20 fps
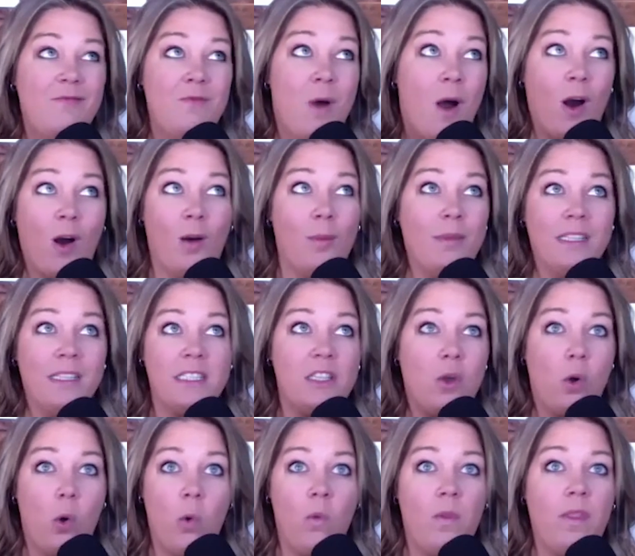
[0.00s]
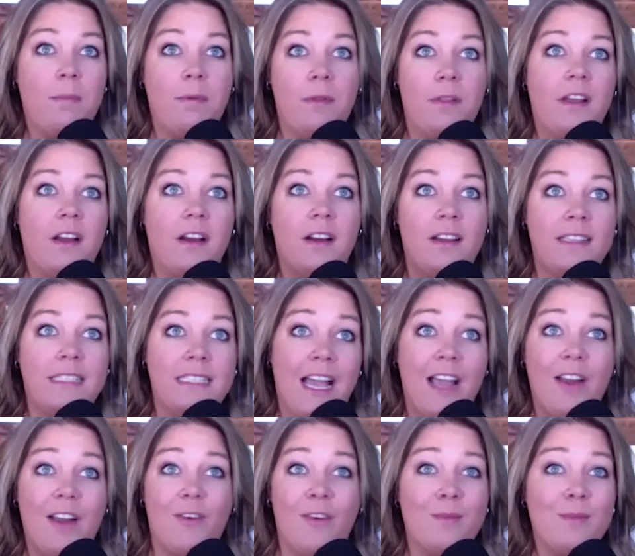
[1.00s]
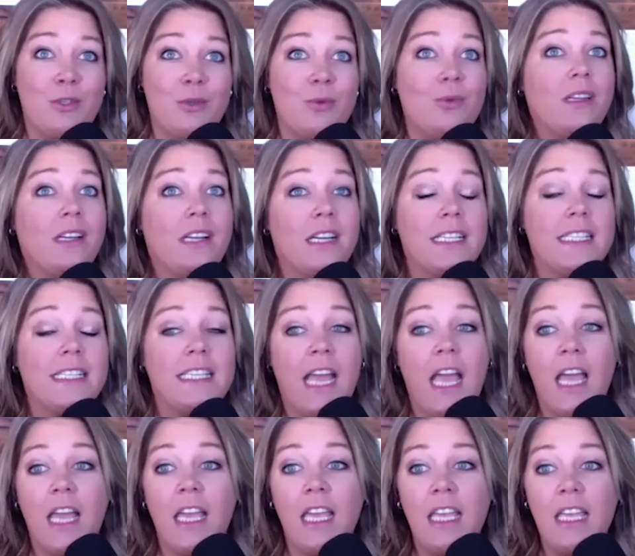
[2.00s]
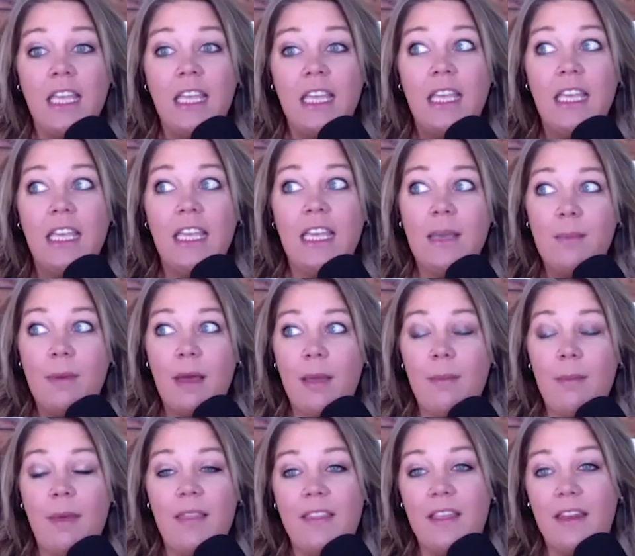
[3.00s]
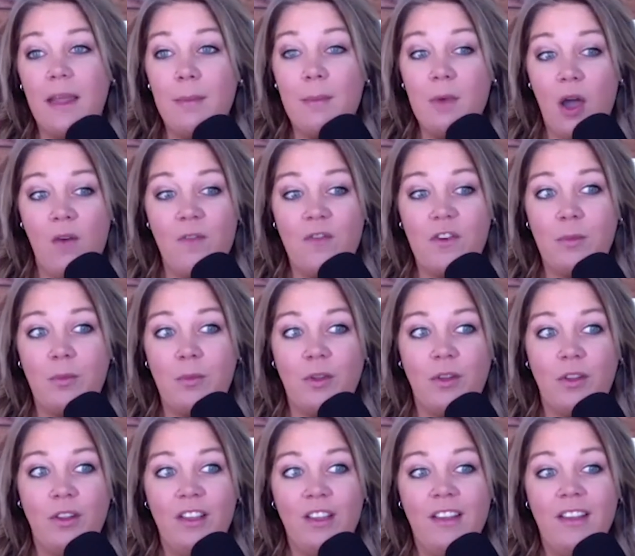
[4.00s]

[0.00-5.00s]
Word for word: Hartman's the only player aside from Joel Eriksson Ek in my mind that I'm comfortable